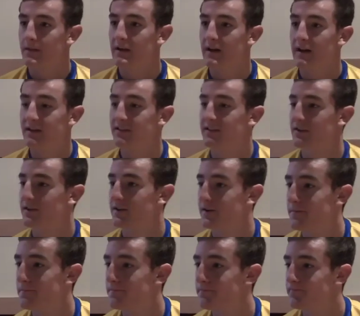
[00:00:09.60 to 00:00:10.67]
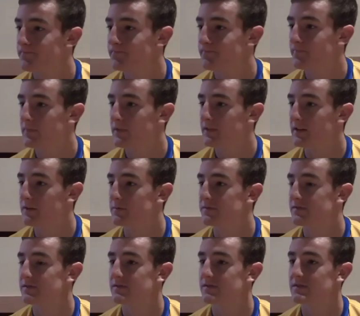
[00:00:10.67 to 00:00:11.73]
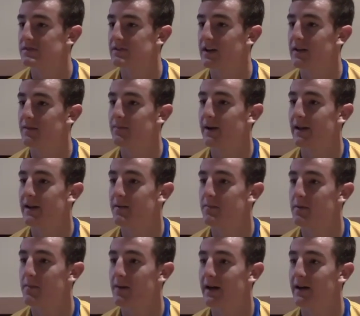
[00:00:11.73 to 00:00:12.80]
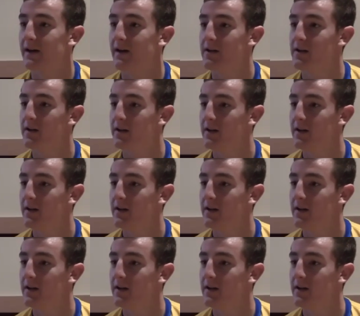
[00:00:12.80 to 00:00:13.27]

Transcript: Yeah, I think we started playing a bit better.